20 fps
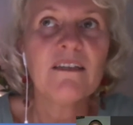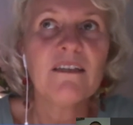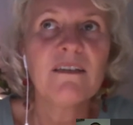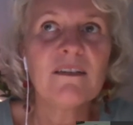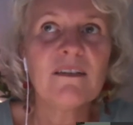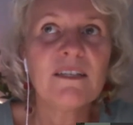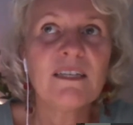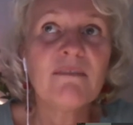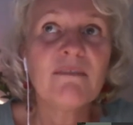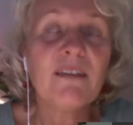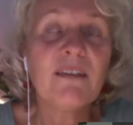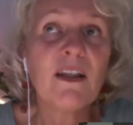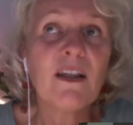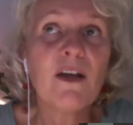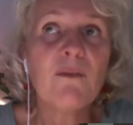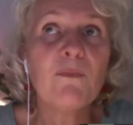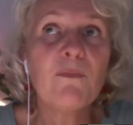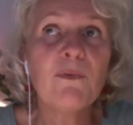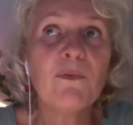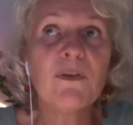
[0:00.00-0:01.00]

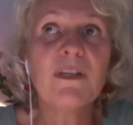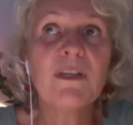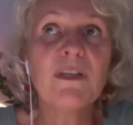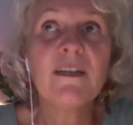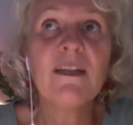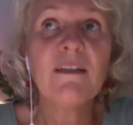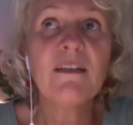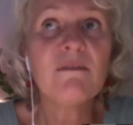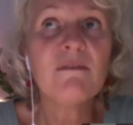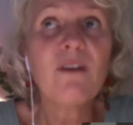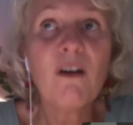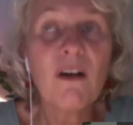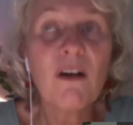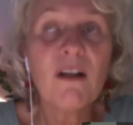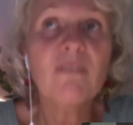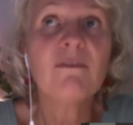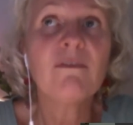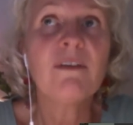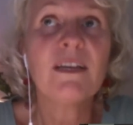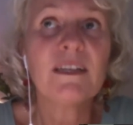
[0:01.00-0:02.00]
develop and
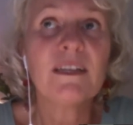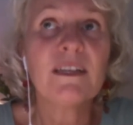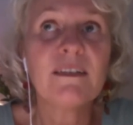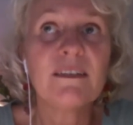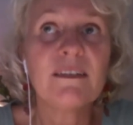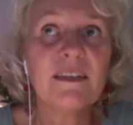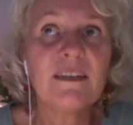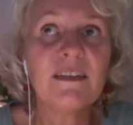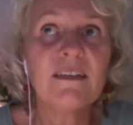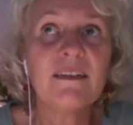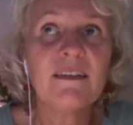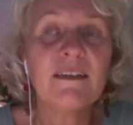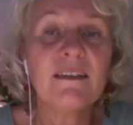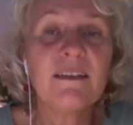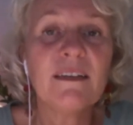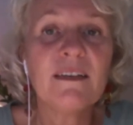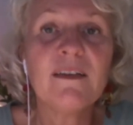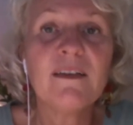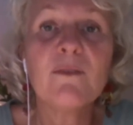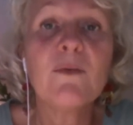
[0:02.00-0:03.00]
evolve, and
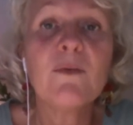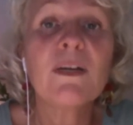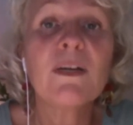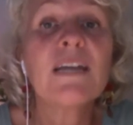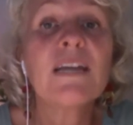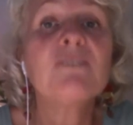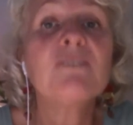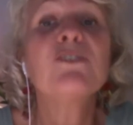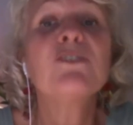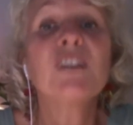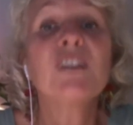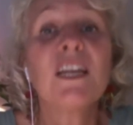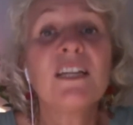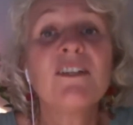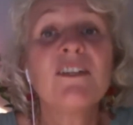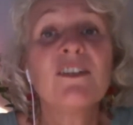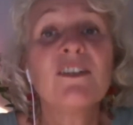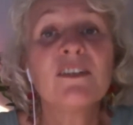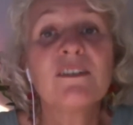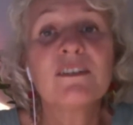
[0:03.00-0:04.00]
what kind of
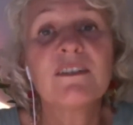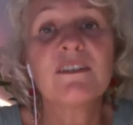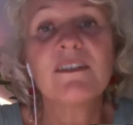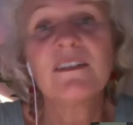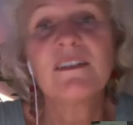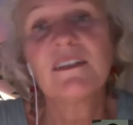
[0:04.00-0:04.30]
changes